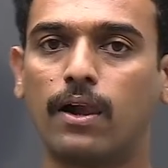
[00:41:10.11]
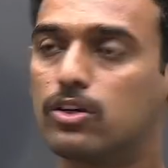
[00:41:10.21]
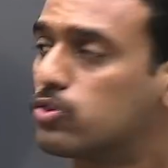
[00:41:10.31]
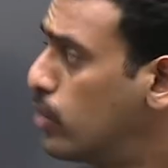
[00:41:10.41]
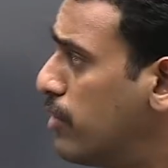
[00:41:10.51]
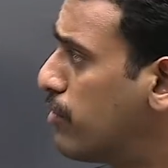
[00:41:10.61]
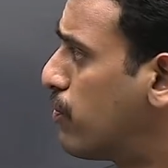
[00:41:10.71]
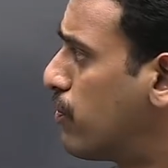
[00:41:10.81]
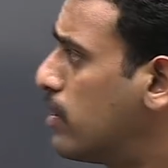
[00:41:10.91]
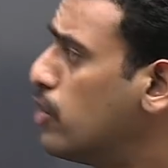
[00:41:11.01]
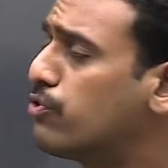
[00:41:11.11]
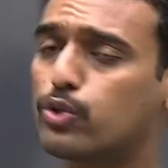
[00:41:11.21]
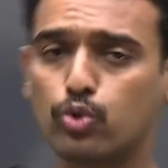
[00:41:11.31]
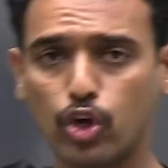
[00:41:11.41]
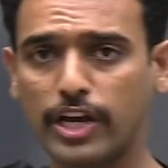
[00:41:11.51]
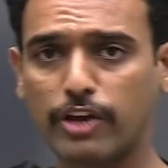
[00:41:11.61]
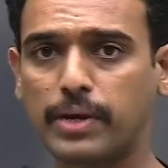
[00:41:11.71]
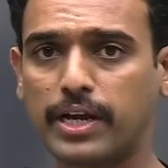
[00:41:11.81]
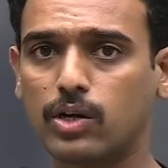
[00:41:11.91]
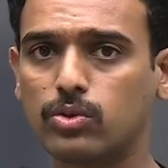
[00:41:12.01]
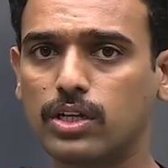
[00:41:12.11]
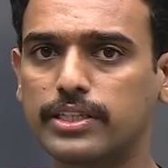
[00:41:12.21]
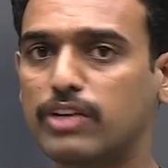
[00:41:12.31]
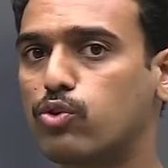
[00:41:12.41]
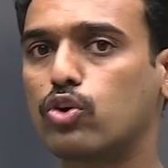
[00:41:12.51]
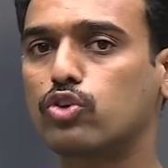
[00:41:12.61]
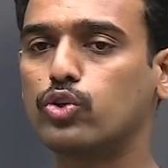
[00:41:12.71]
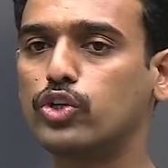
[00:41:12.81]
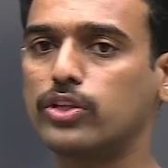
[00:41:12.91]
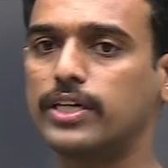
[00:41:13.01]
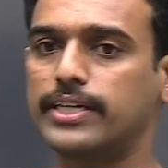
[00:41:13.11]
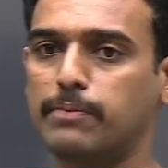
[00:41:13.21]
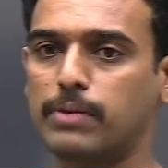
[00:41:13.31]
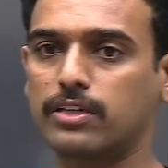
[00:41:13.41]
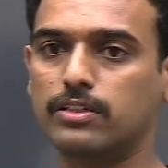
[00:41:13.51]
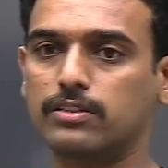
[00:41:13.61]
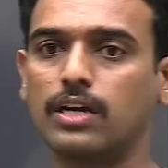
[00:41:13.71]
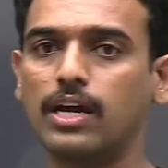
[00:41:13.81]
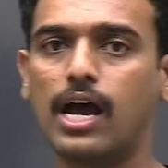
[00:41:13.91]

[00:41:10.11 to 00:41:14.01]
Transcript: So if you do not have background, then focus only on the 10 markers.